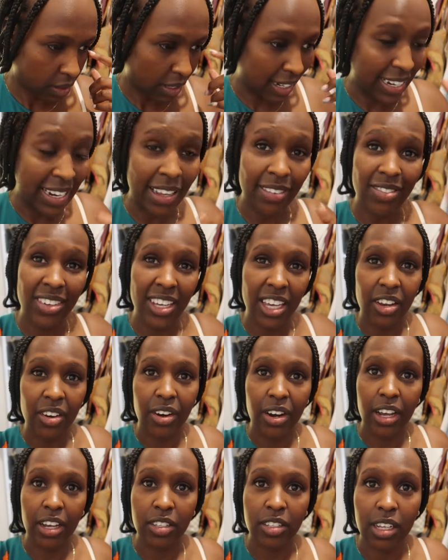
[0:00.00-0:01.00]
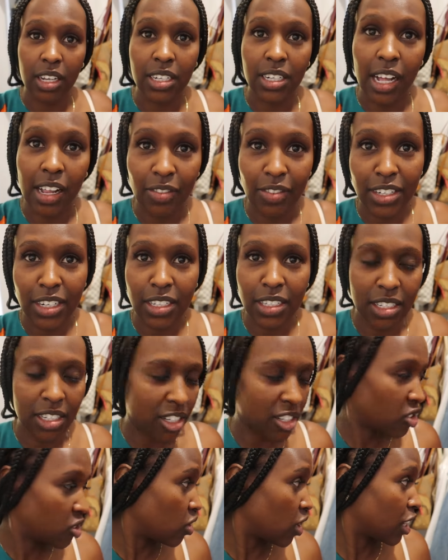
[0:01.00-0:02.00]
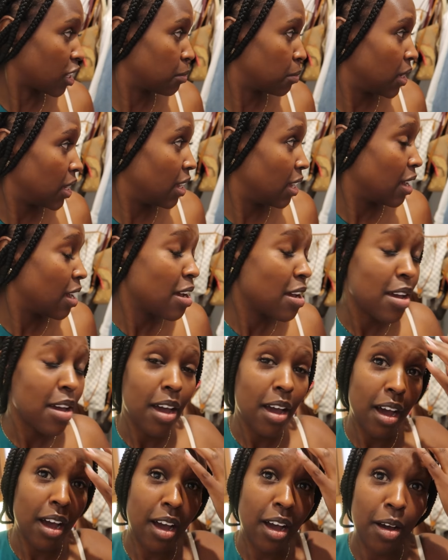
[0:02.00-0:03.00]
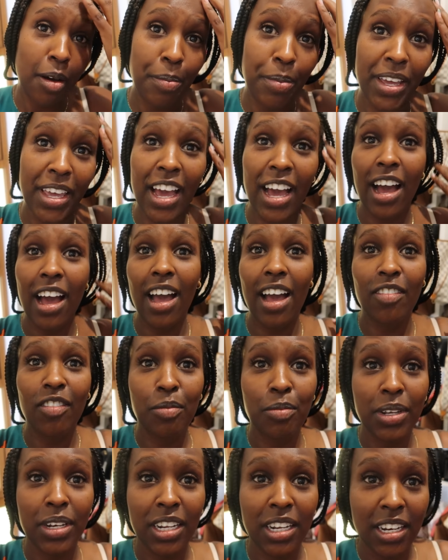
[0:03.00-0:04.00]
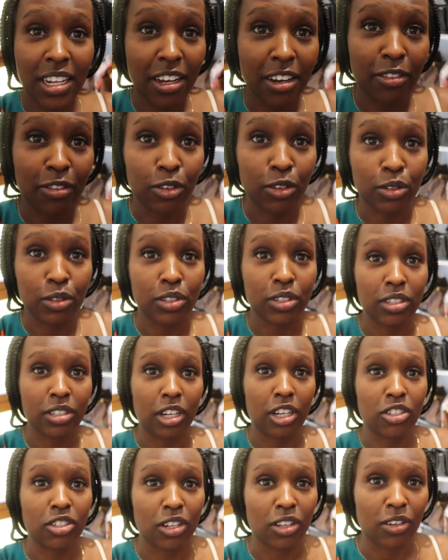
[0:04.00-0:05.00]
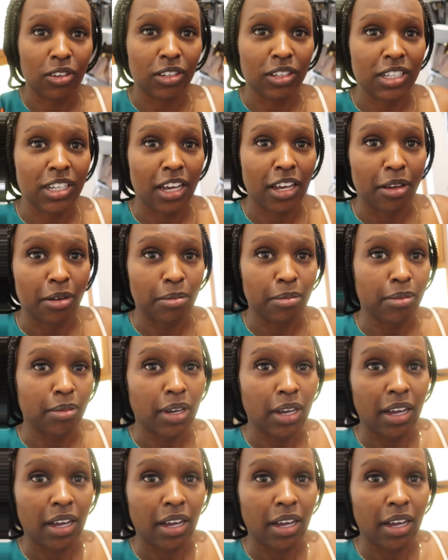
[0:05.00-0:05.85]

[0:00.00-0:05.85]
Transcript: living area so that Calvin doesn't distract me. But yeah, I haven't been in here for such a long time.